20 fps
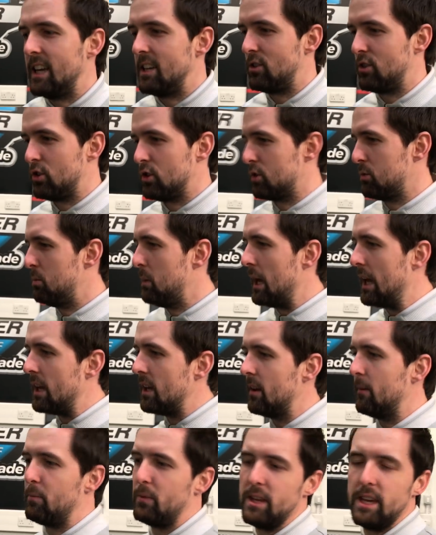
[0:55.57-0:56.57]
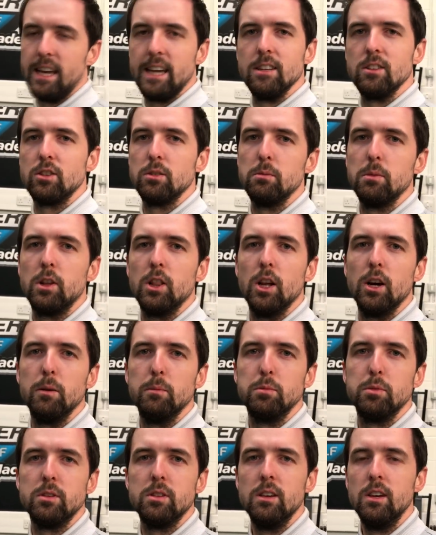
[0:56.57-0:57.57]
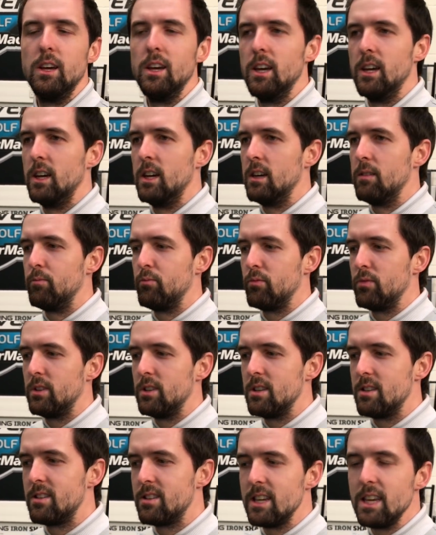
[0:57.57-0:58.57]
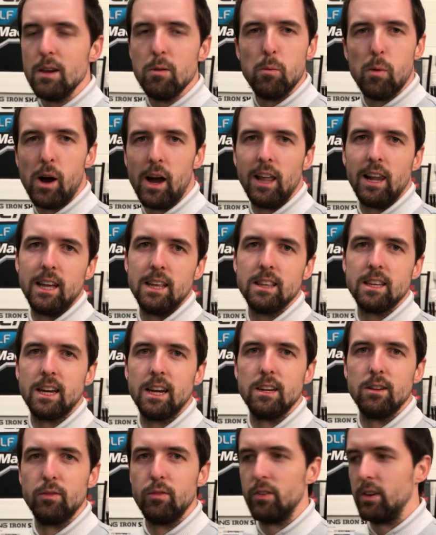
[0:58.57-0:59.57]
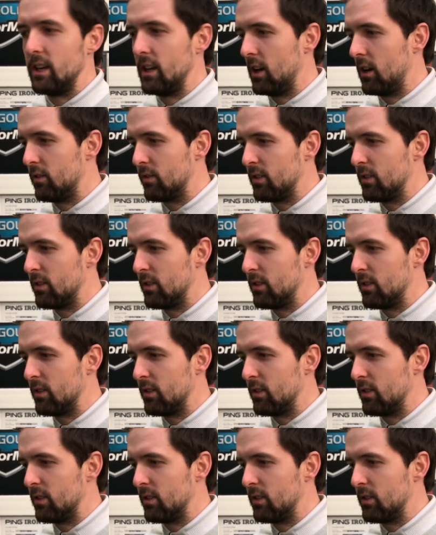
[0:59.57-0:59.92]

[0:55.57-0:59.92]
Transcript: It's just me hitting some clubs, seeing what I like the kind of feel